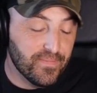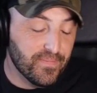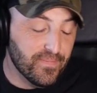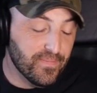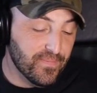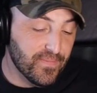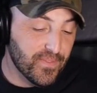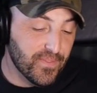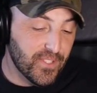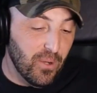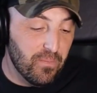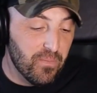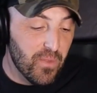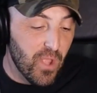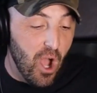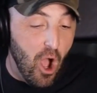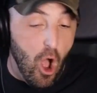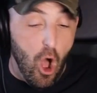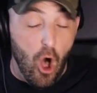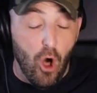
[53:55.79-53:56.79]
So
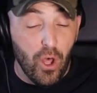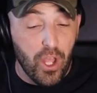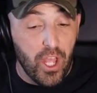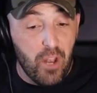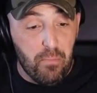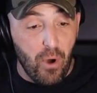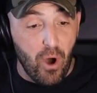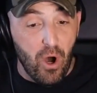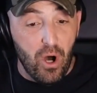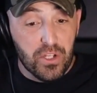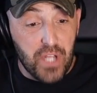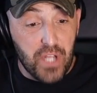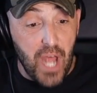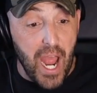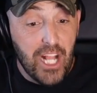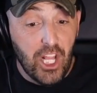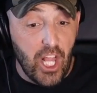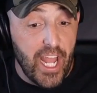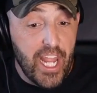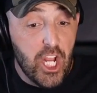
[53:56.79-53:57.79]
I'll hit balls. I
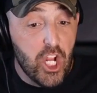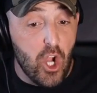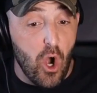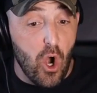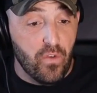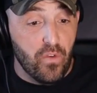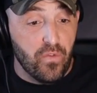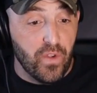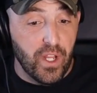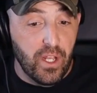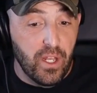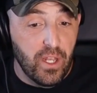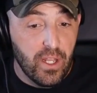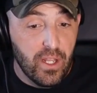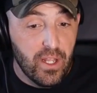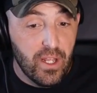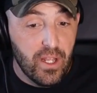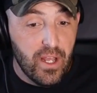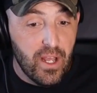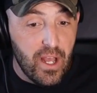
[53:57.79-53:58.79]
like golfing.
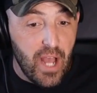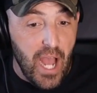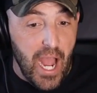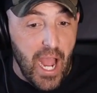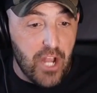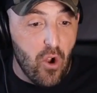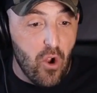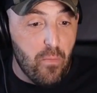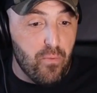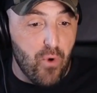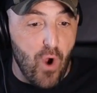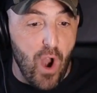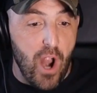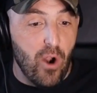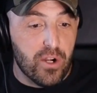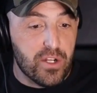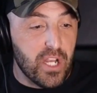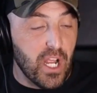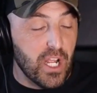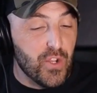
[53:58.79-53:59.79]
I don't
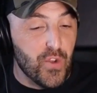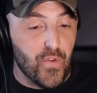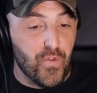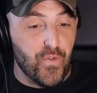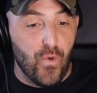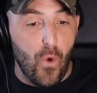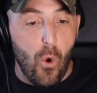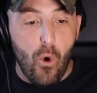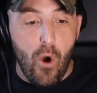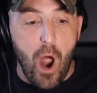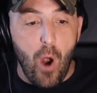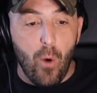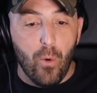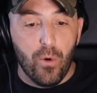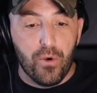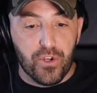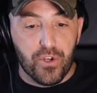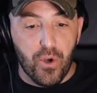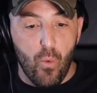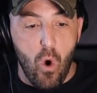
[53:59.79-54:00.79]
prioritize 4
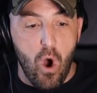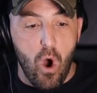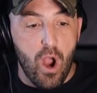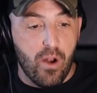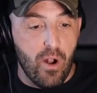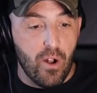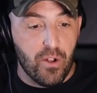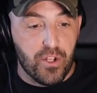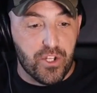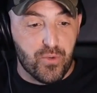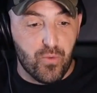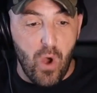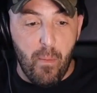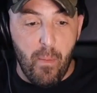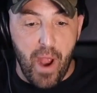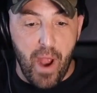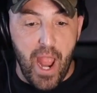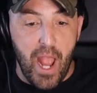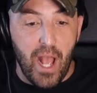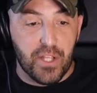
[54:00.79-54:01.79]
hours of walk around, sweat
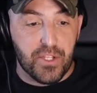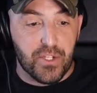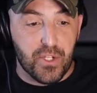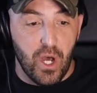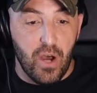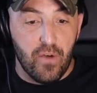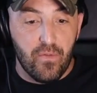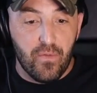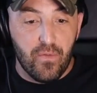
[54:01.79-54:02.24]
my ass off